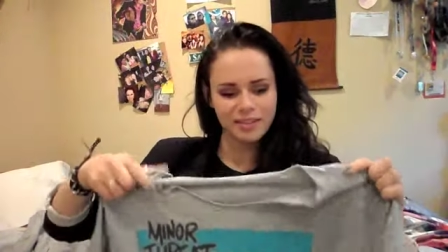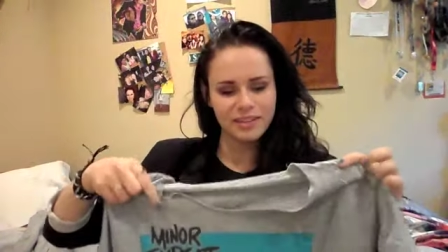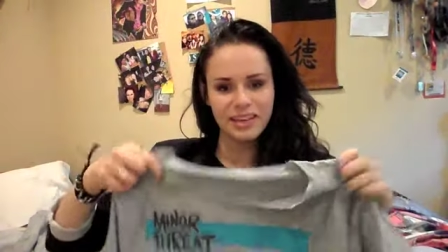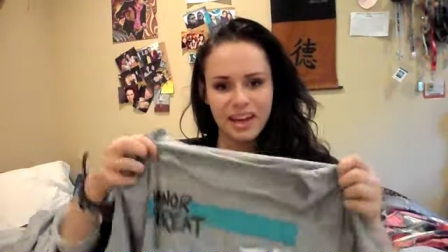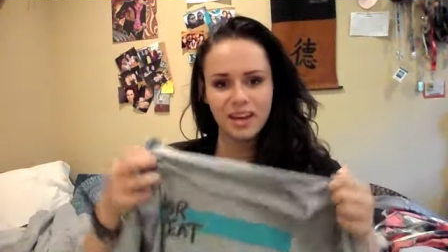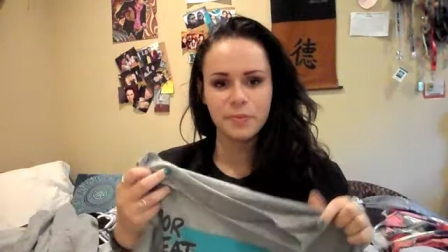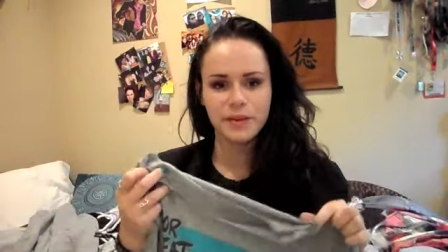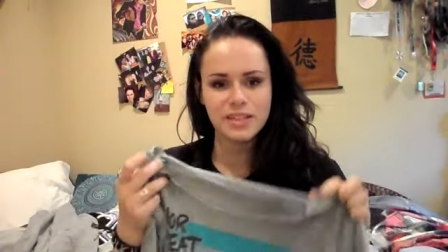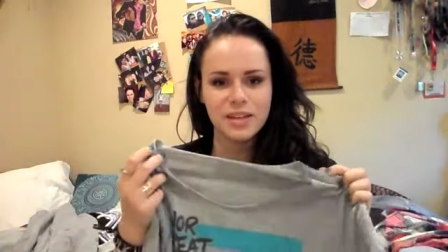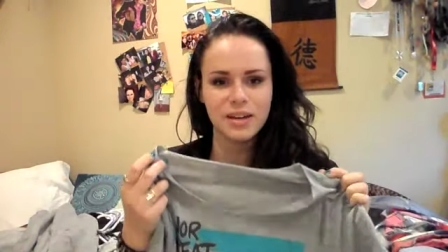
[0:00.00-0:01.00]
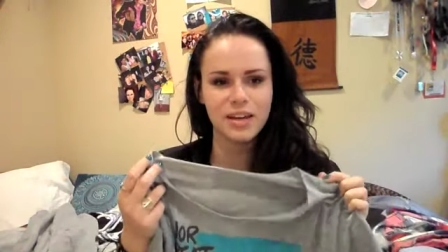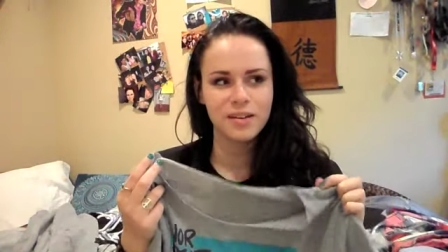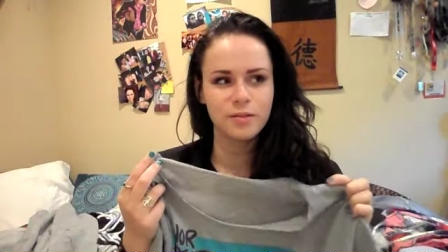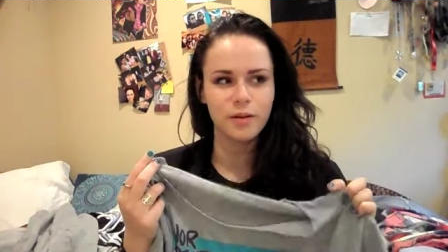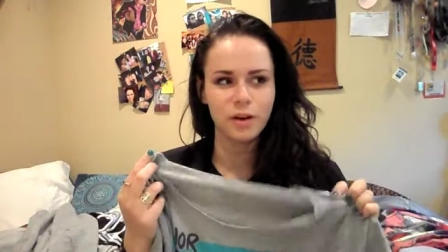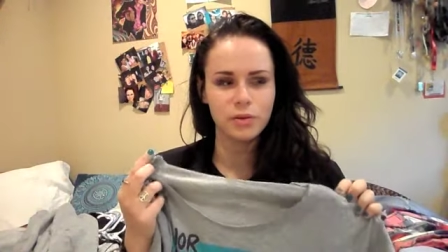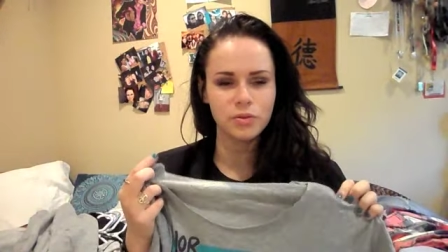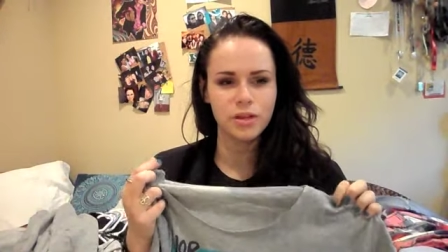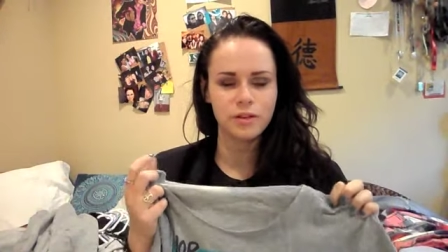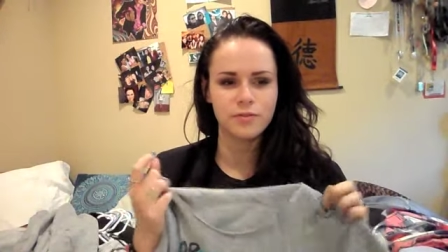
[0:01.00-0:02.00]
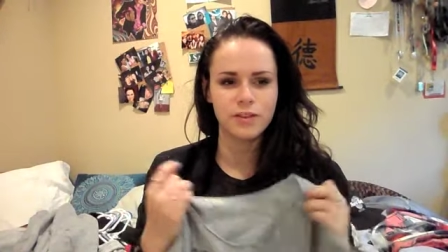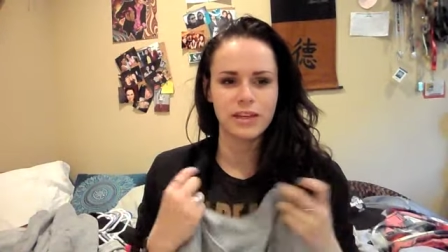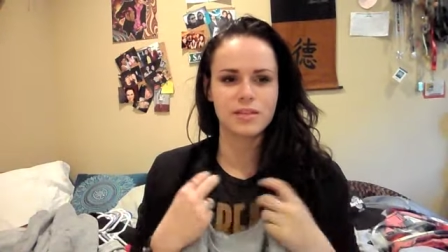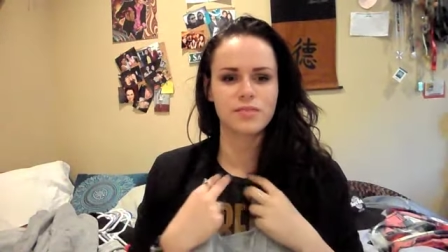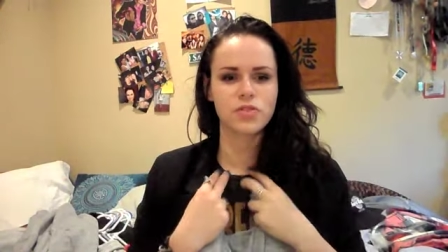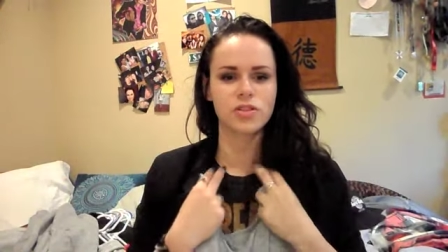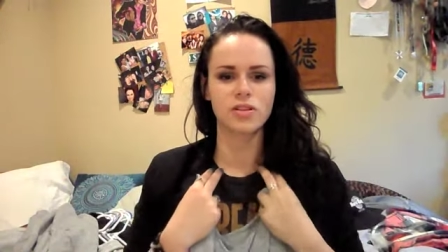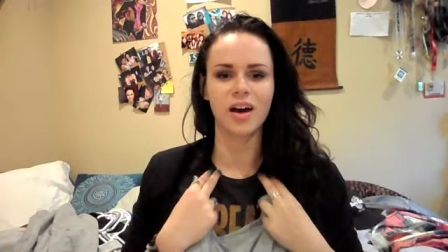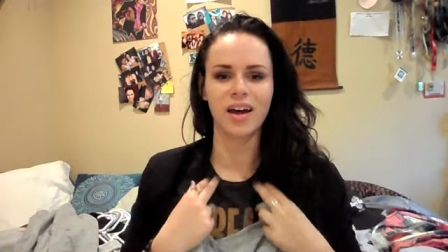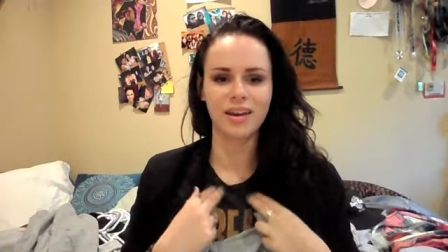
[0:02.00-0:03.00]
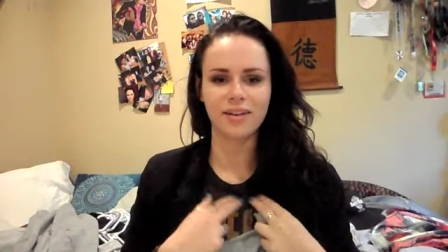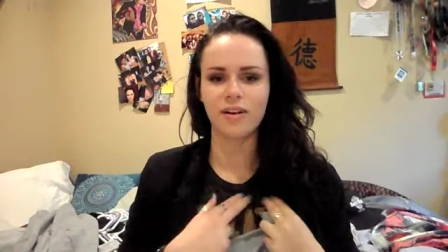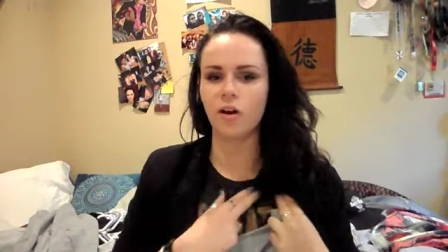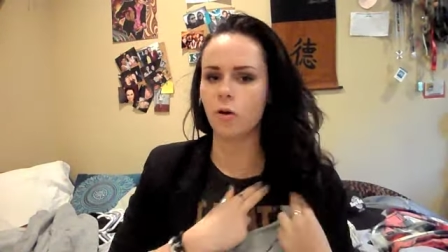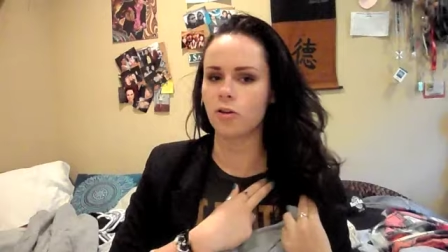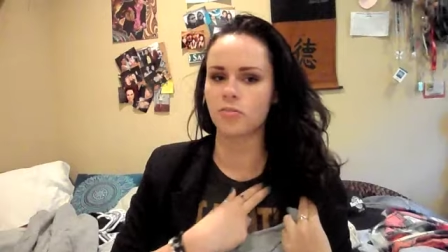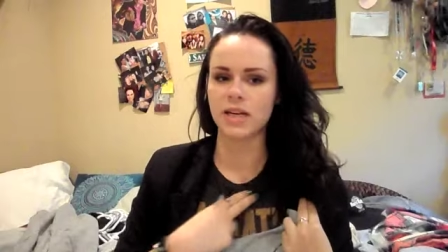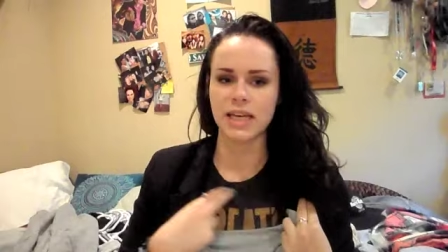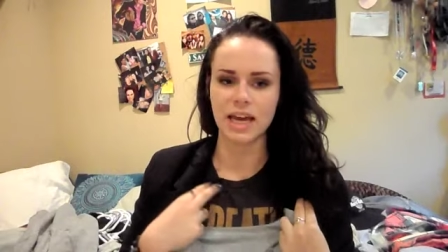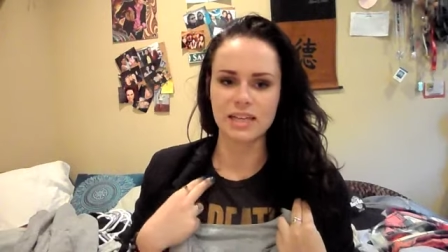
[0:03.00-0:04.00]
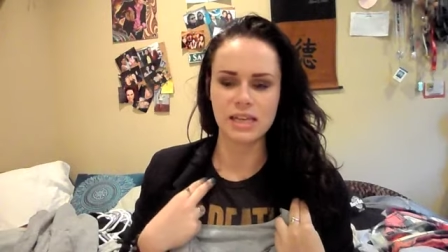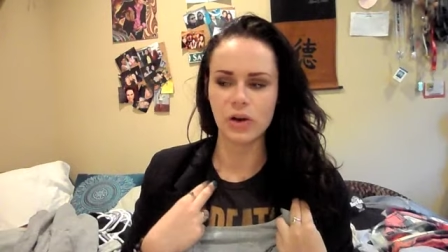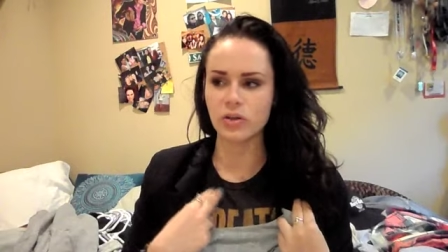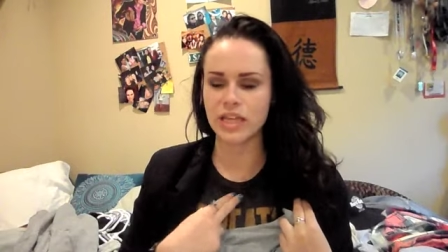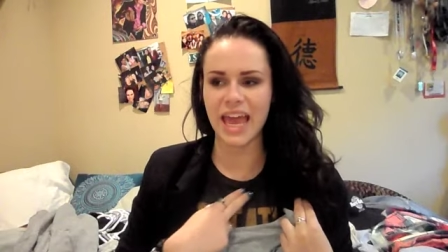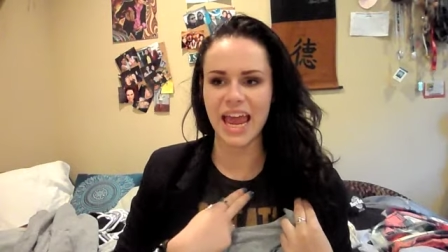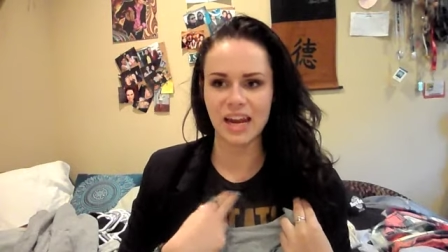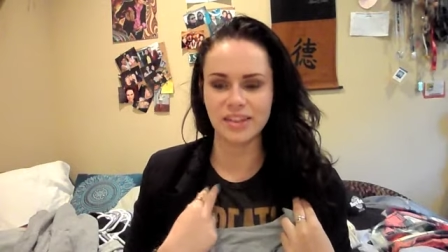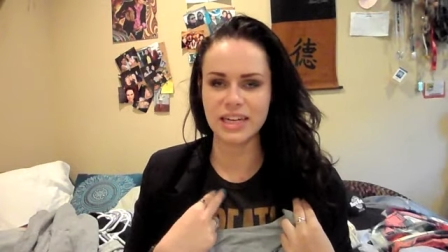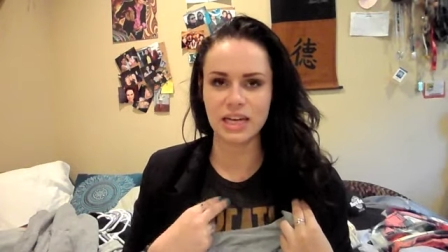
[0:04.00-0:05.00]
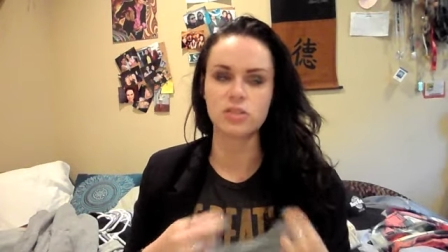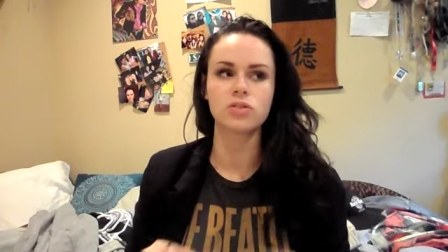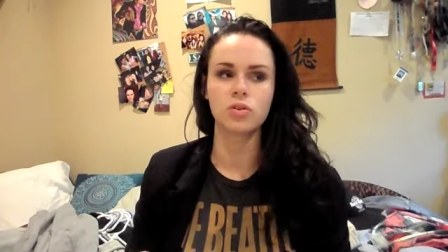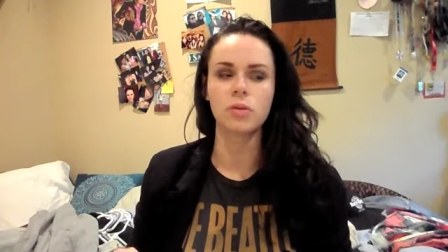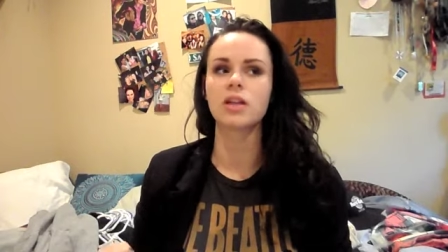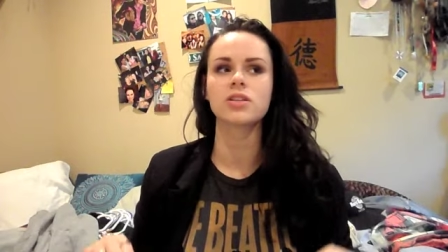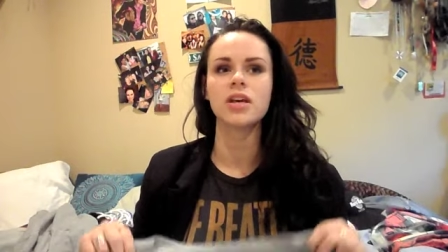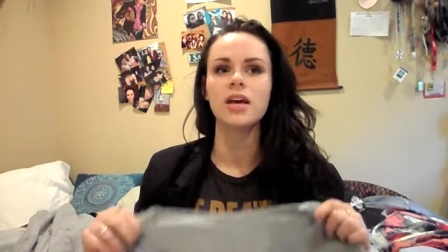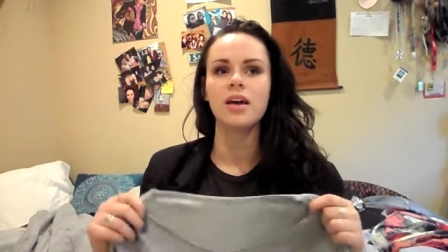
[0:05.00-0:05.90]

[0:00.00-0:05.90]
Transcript: the neck because I went through like a phase of just cutting all my necks out because I hated the necks so much.